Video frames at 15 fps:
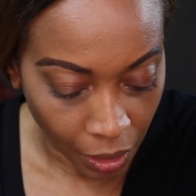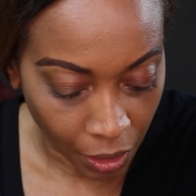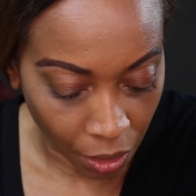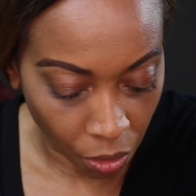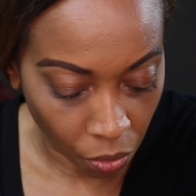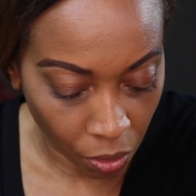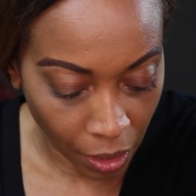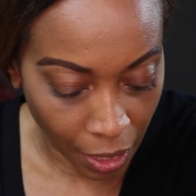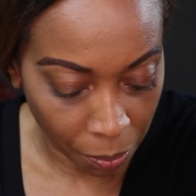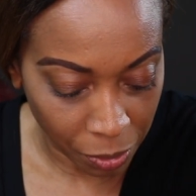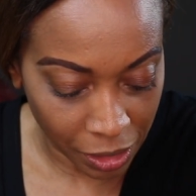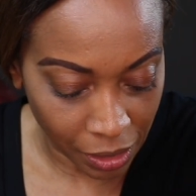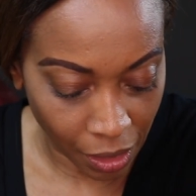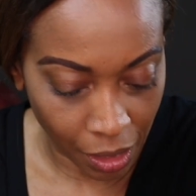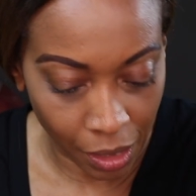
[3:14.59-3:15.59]
El
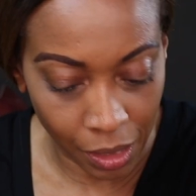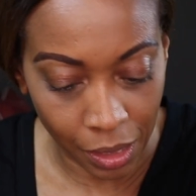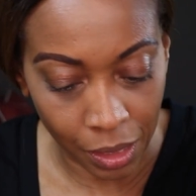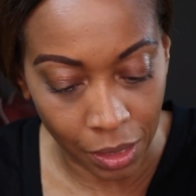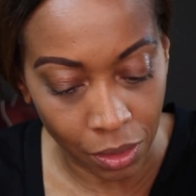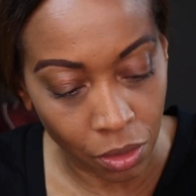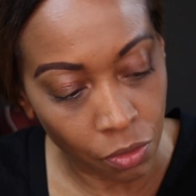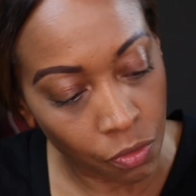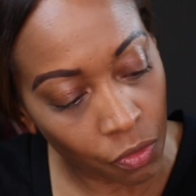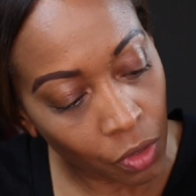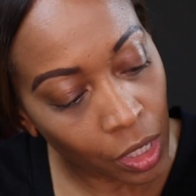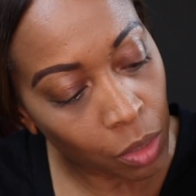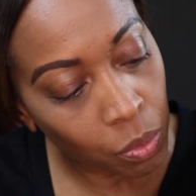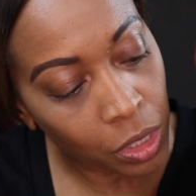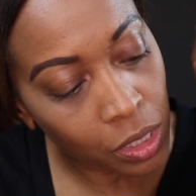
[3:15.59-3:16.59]
Capitan, the
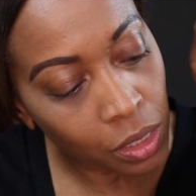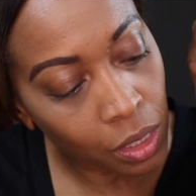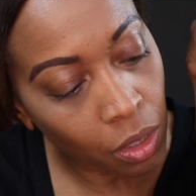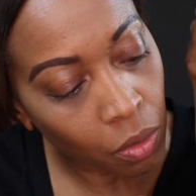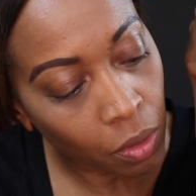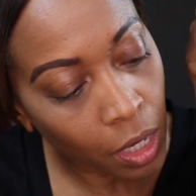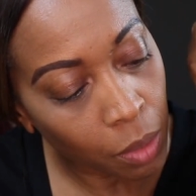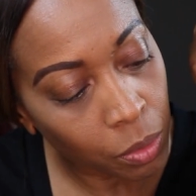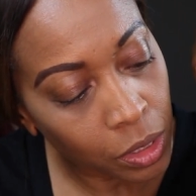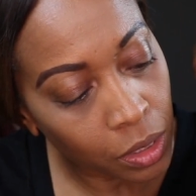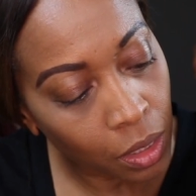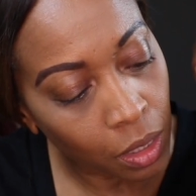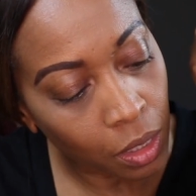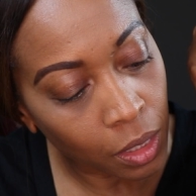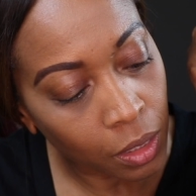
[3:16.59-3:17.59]
famous El
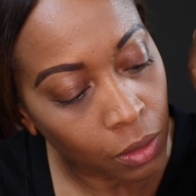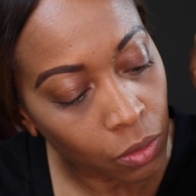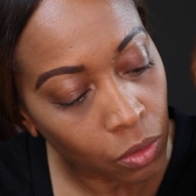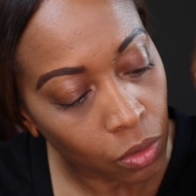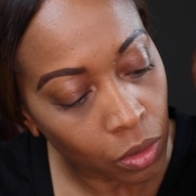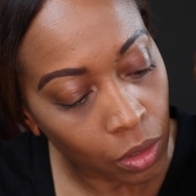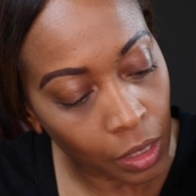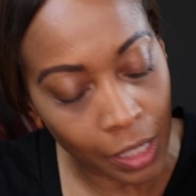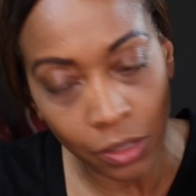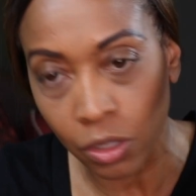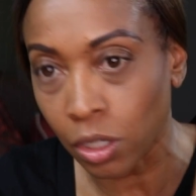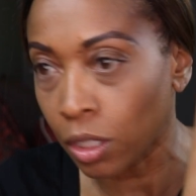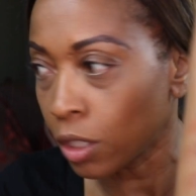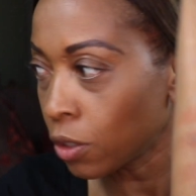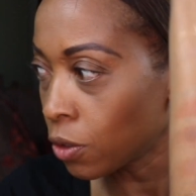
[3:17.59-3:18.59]
Capitan. Lots
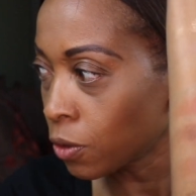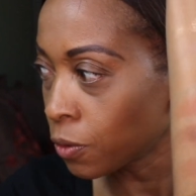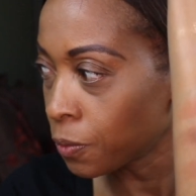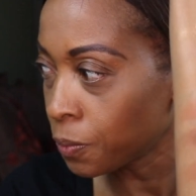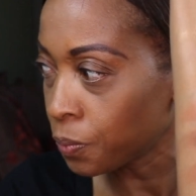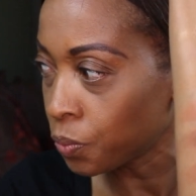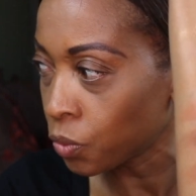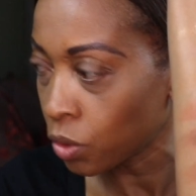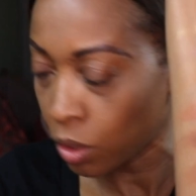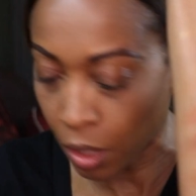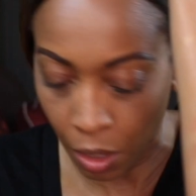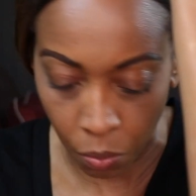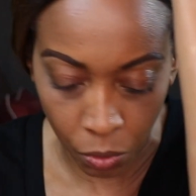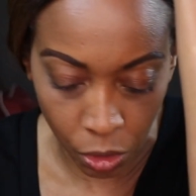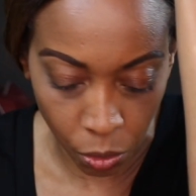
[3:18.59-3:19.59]
of glitter.
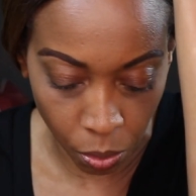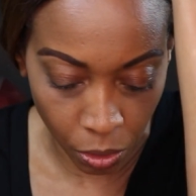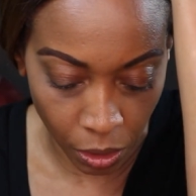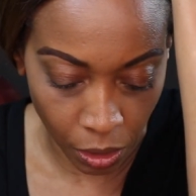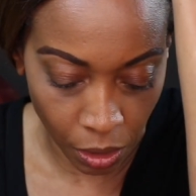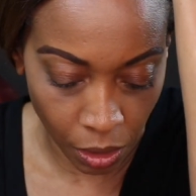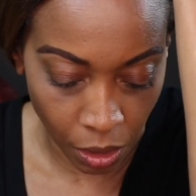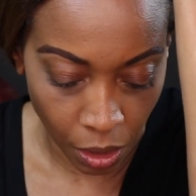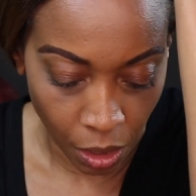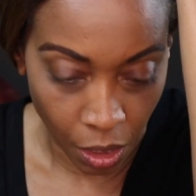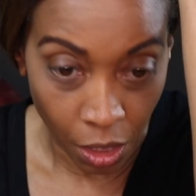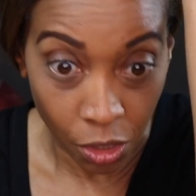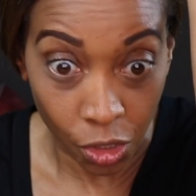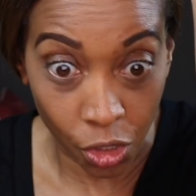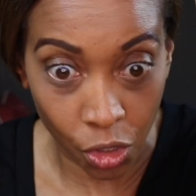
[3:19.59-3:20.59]
That one's pretty.
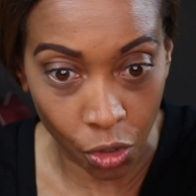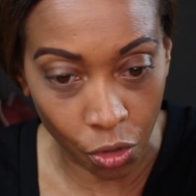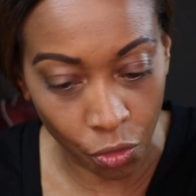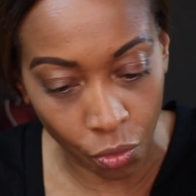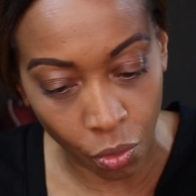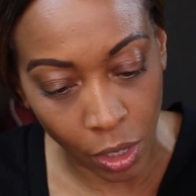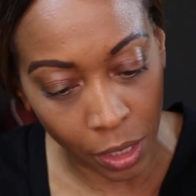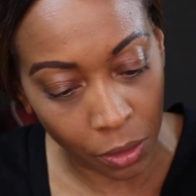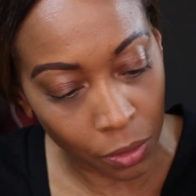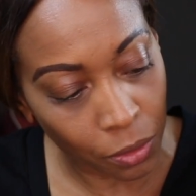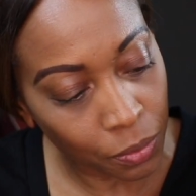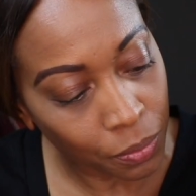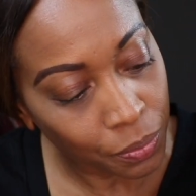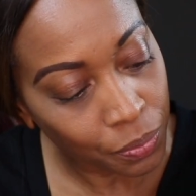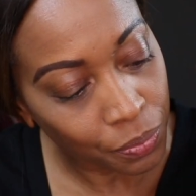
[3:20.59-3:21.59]
Surf Rider,
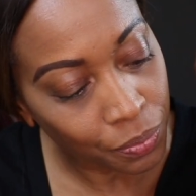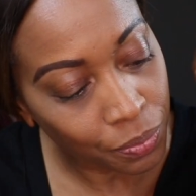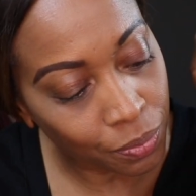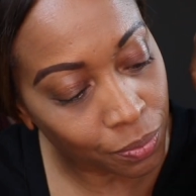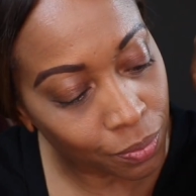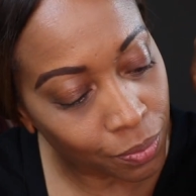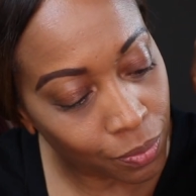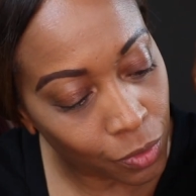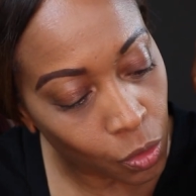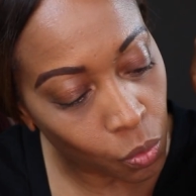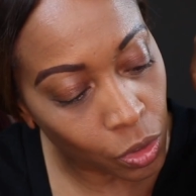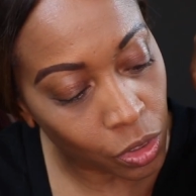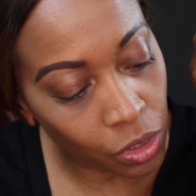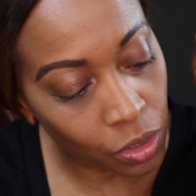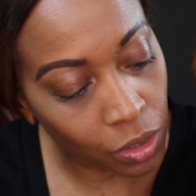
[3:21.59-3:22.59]

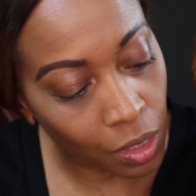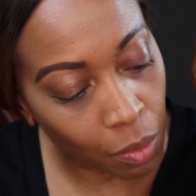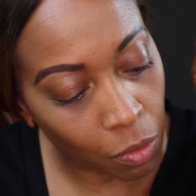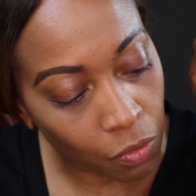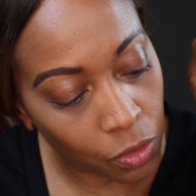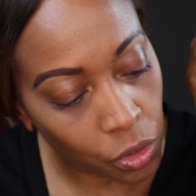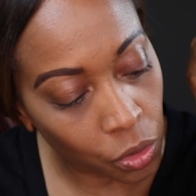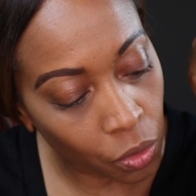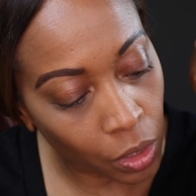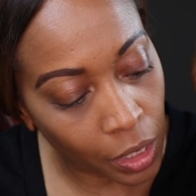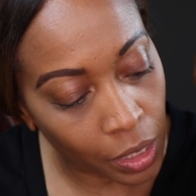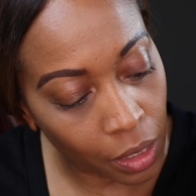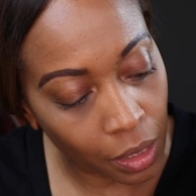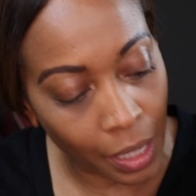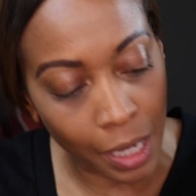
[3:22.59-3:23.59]
which is the name of a
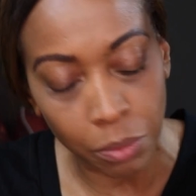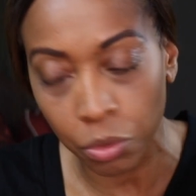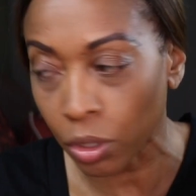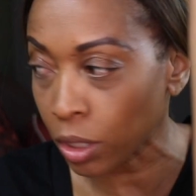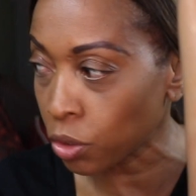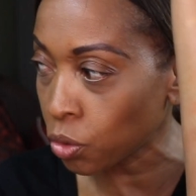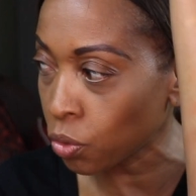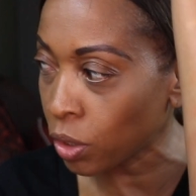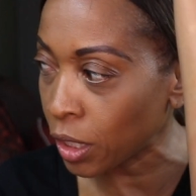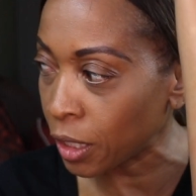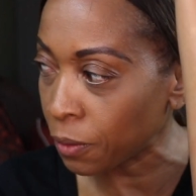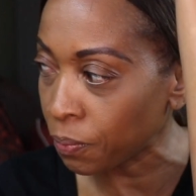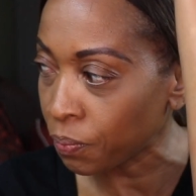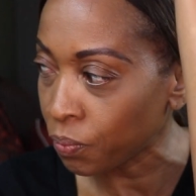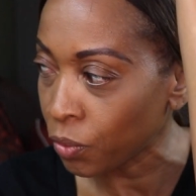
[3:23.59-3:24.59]
train, Amtrak
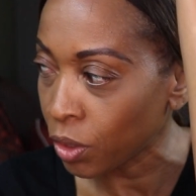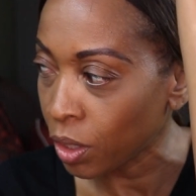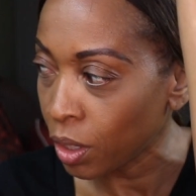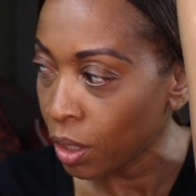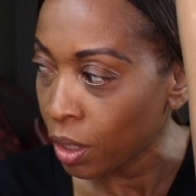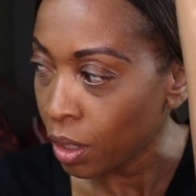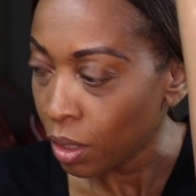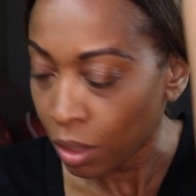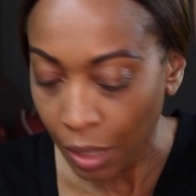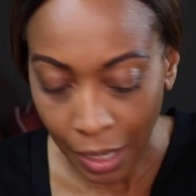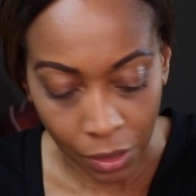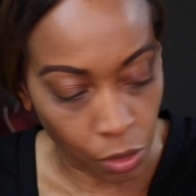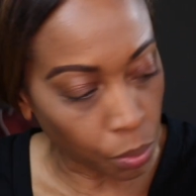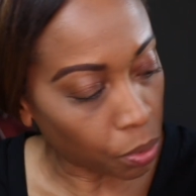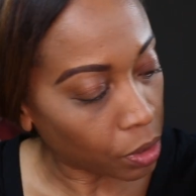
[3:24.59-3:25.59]
train.
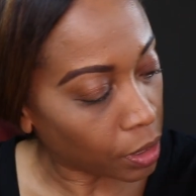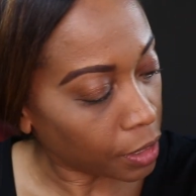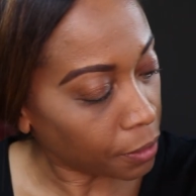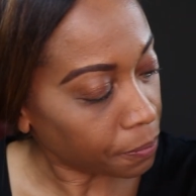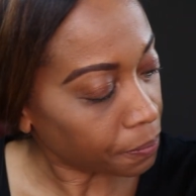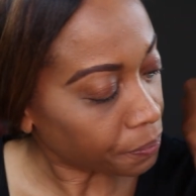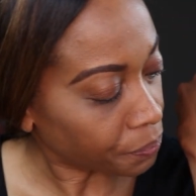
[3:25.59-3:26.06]
That's pretty.